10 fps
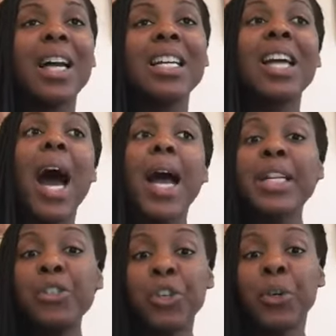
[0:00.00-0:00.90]

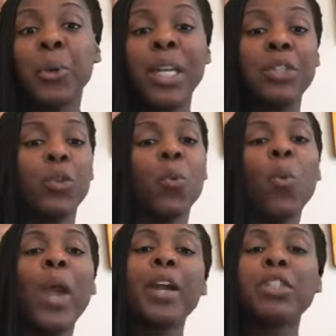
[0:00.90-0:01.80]
guide you into
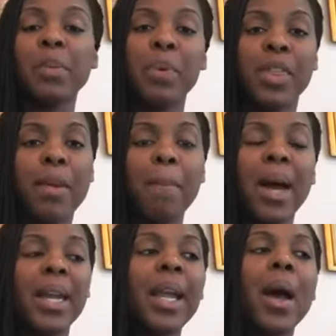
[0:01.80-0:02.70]
where to put the
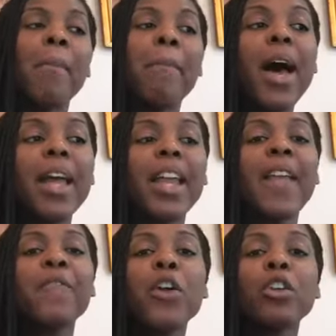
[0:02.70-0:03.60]
money. But
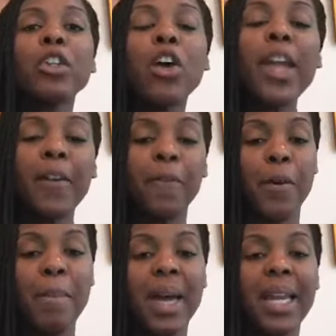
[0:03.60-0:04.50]
if you're looking
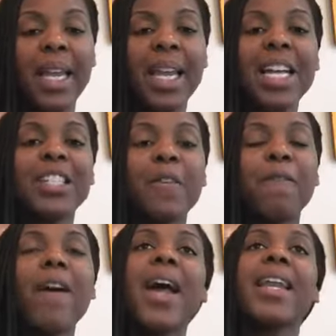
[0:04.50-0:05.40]
for money to
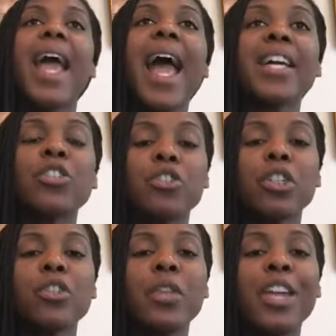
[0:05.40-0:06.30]
find extra
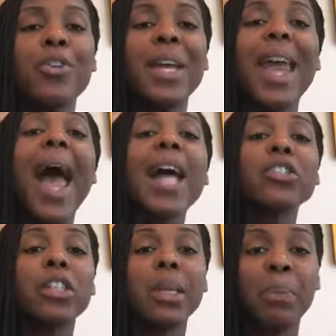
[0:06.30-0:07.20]
so that you can
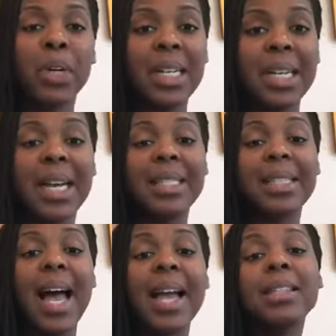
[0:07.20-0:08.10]
actually put it
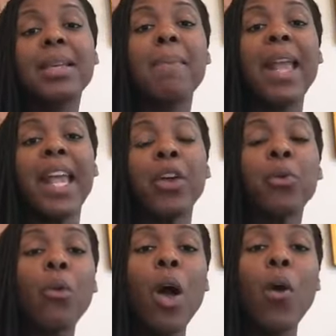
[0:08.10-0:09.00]
aside to make it
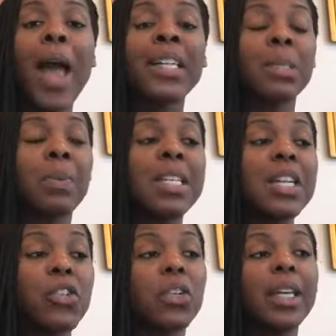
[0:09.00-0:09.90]
grow
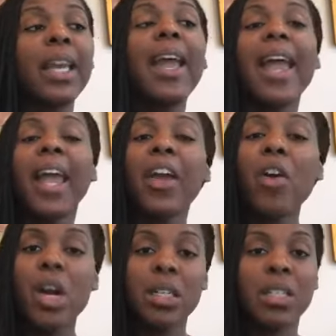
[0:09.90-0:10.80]
exponentially, here
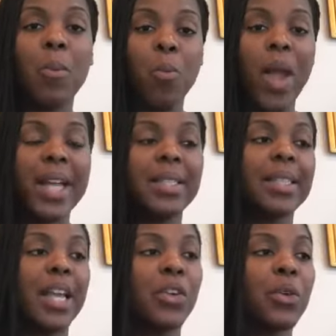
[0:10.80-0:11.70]
are some ways
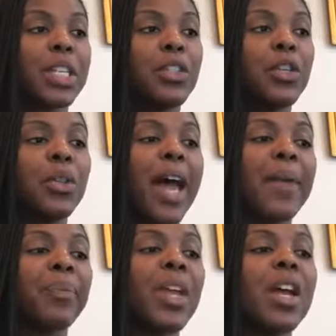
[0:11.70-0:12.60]
that you can do that.
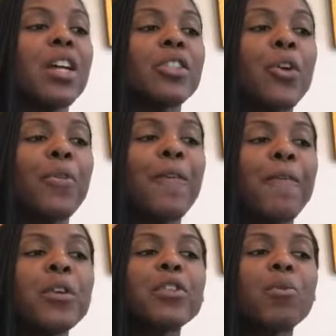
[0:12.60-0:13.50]
So the
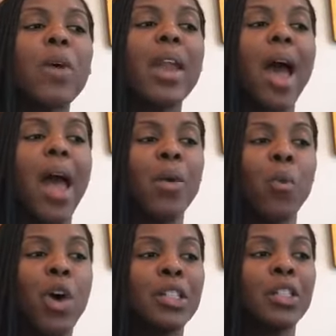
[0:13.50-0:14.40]
first one I
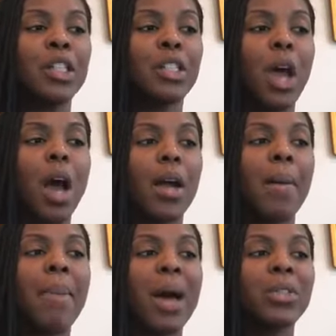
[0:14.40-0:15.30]
want to talk
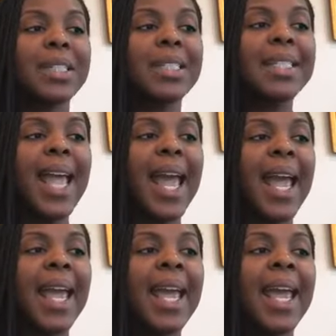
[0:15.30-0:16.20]
about
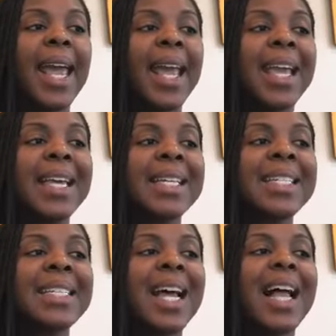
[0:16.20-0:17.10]
today
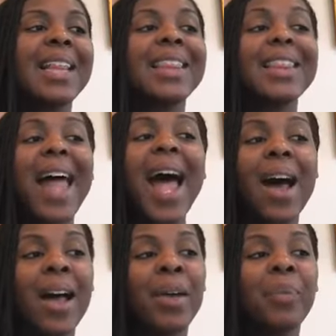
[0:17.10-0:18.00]
is
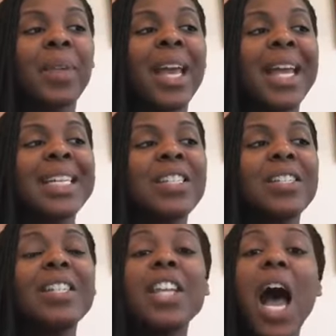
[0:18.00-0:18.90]
is
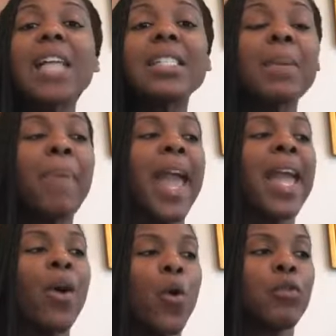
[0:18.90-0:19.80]
not to
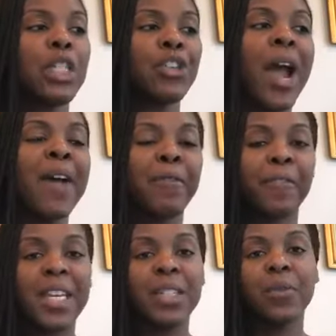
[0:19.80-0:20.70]
pay overdraft
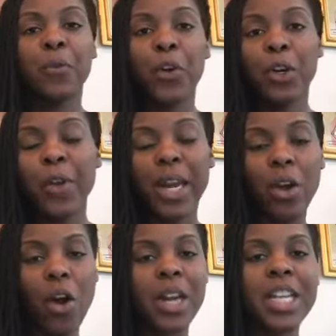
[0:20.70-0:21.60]
fees for credit
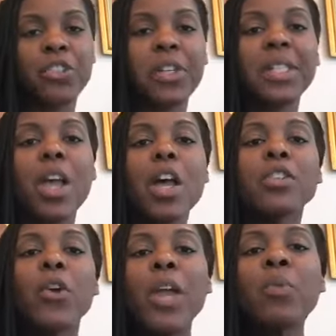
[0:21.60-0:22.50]
card interest.
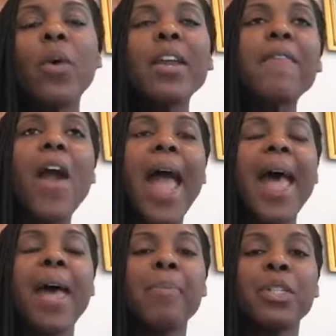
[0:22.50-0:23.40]
So in one of our
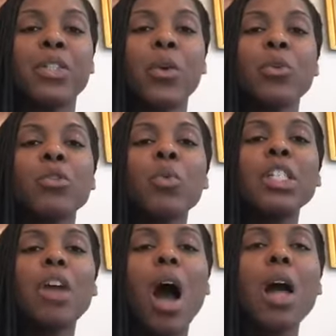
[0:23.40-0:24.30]
episodes, we
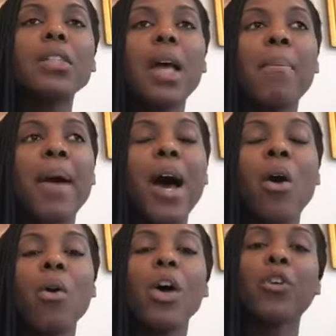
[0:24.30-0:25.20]
talked
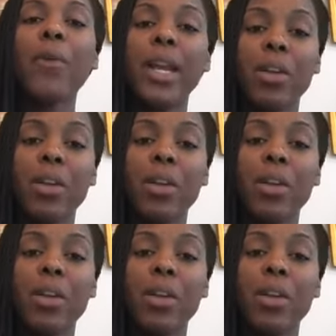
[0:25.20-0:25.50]
about credit